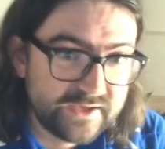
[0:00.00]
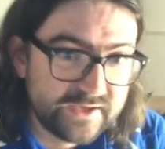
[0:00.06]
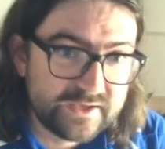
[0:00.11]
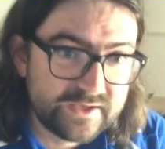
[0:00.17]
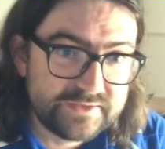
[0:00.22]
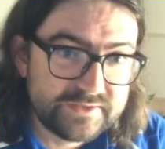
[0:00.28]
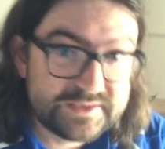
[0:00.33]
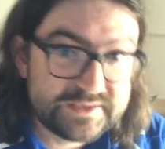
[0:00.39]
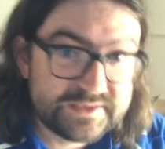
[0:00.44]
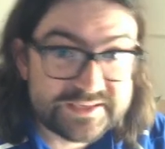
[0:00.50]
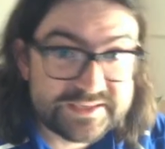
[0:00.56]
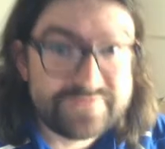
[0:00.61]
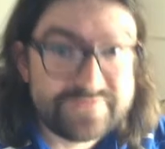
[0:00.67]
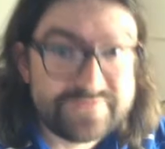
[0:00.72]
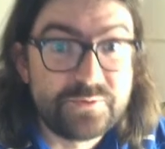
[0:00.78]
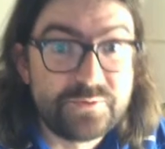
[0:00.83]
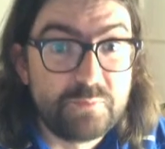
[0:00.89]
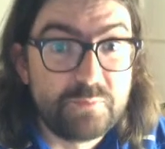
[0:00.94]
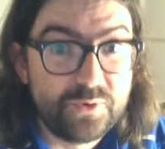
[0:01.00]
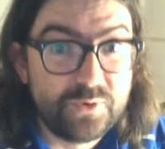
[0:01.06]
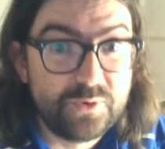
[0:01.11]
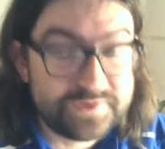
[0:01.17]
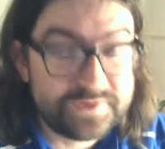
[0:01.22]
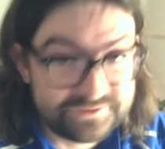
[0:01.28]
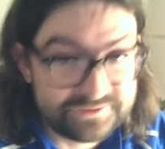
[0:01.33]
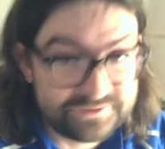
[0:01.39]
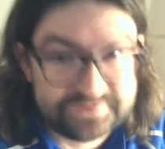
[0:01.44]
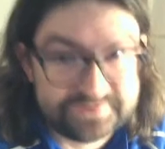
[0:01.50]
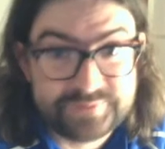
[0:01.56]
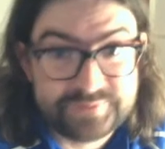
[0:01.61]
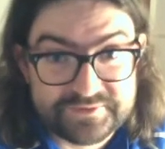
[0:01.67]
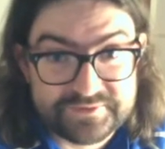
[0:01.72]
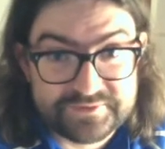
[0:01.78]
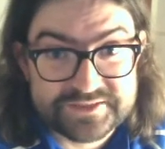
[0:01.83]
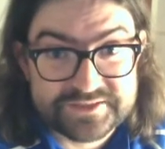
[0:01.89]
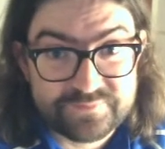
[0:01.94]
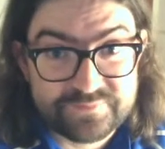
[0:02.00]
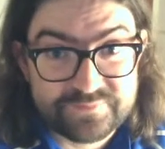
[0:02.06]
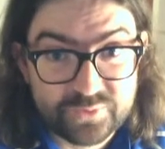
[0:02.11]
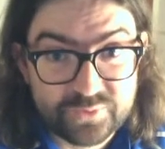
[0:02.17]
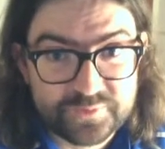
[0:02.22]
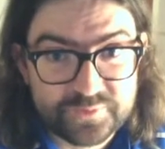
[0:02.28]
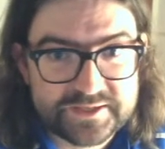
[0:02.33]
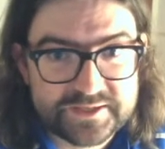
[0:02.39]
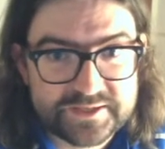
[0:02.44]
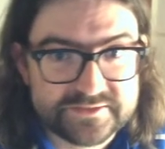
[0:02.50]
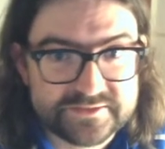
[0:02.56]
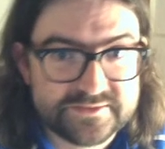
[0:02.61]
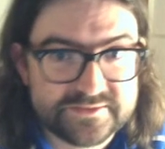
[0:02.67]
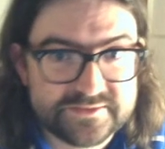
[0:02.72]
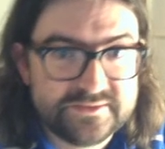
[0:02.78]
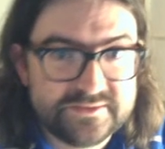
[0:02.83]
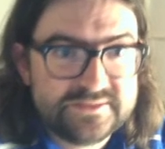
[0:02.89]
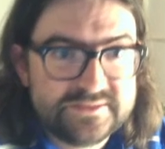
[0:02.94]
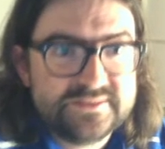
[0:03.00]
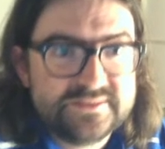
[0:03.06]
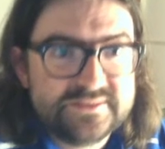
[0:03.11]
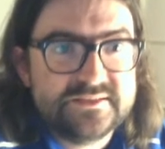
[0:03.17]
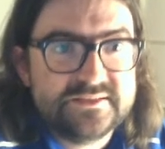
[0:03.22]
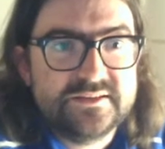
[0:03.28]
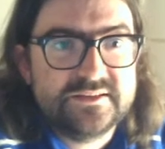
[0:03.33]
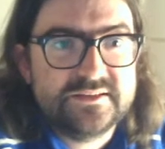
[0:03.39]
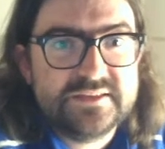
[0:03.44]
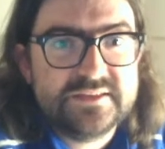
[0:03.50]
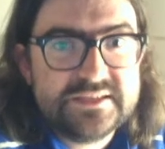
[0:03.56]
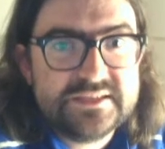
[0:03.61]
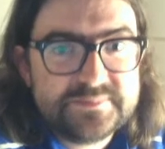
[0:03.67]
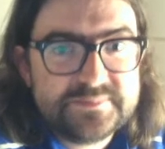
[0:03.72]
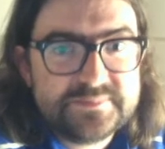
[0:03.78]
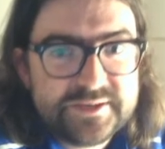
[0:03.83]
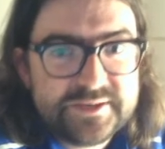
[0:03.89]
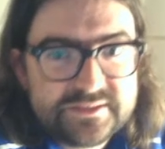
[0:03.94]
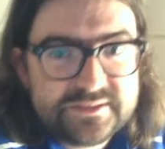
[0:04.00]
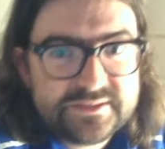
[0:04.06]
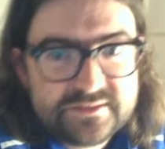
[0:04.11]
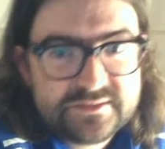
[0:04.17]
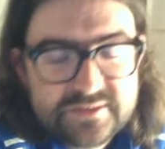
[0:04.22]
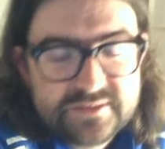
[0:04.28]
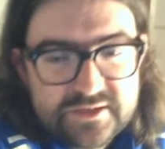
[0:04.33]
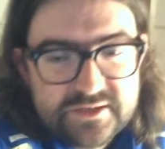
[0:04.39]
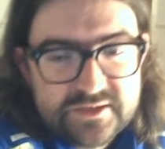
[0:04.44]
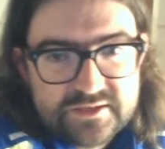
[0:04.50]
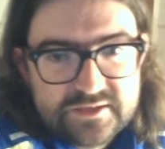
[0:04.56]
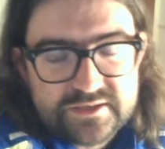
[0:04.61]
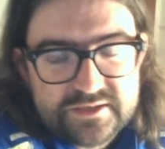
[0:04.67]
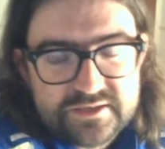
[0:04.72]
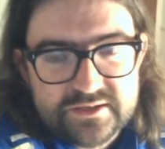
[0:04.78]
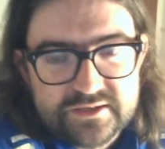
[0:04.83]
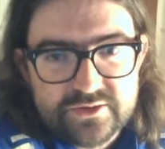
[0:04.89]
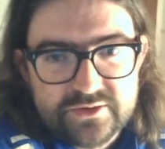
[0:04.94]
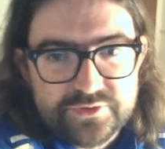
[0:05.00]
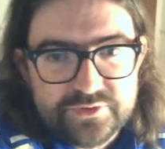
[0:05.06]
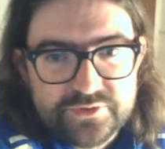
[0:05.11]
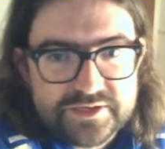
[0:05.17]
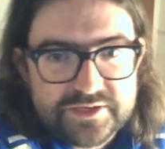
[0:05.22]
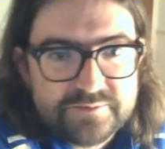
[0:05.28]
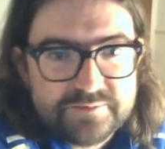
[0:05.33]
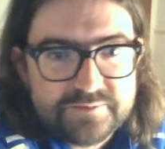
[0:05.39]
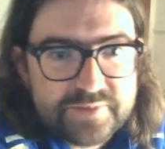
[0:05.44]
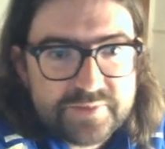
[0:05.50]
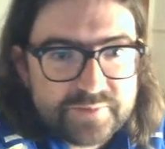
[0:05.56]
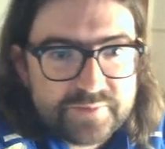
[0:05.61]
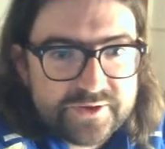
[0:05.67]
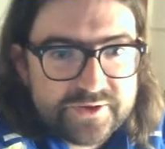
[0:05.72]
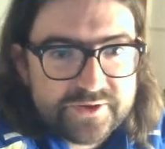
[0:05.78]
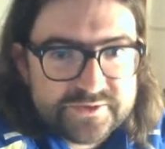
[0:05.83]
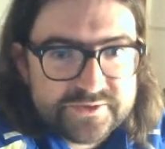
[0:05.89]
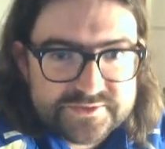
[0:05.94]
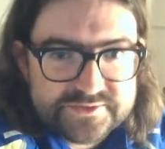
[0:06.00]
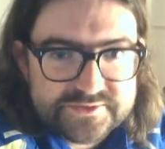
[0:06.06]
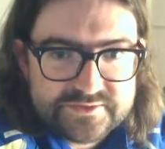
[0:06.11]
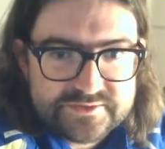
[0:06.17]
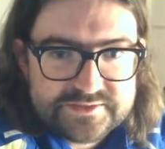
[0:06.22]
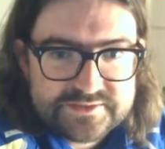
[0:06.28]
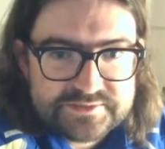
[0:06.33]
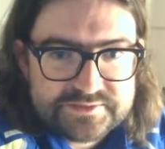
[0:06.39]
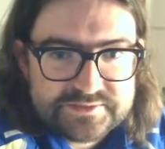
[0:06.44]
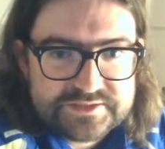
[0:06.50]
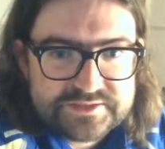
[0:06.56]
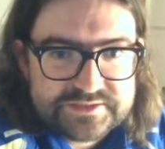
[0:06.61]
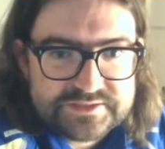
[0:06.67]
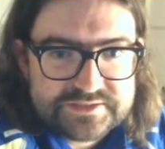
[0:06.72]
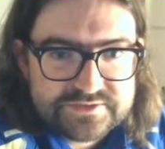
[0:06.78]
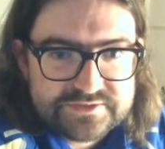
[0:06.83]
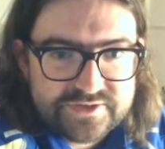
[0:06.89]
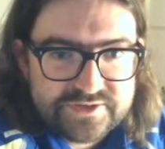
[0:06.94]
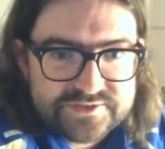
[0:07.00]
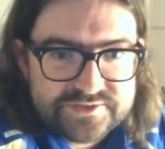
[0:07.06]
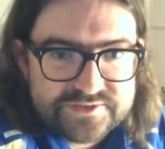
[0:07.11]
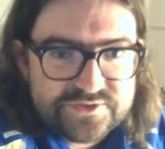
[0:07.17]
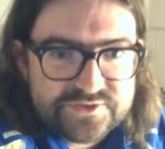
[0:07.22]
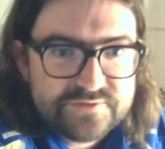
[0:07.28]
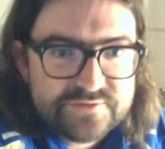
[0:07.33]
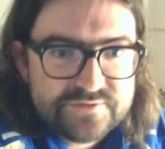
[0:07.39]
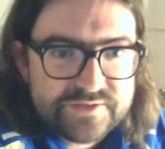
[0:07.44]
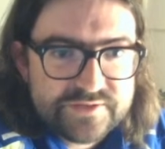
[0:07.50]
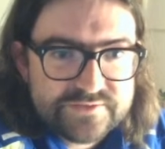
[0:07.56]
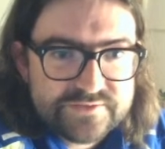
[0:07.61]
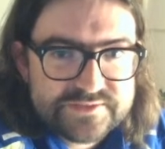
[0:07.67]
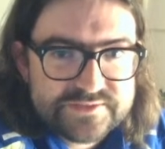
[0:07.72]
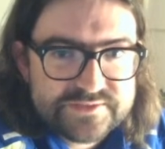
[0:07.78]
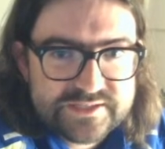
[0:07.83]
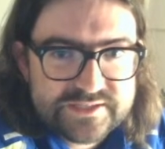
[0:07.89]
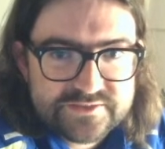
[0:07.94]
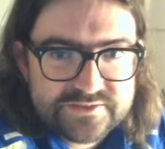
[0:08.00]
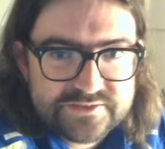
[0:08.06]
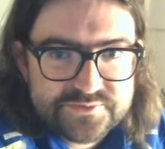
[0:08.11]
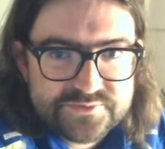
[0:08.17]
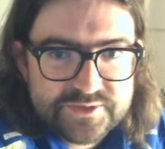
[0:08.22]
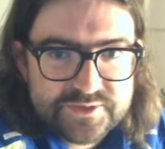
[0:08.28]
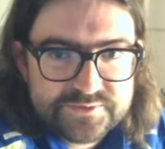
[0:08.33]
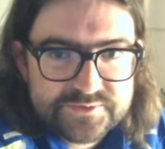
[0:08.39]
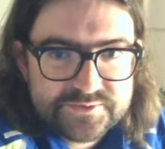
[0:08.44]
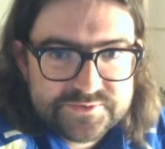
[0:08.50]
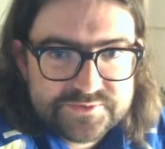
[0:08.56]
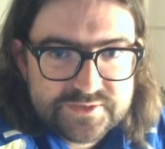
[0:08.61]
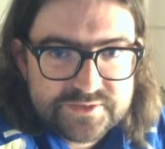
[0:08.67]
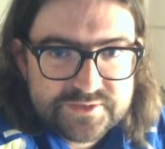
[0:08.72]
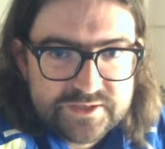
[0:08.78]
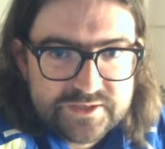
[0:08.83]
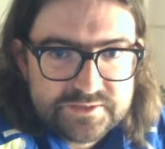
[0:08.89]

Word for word: There's even more, you can believe there's even more plans. So this is uh, the East Bank uh, on the Olympic Park. So this, this, this creates a new venue for Sadler's Wells.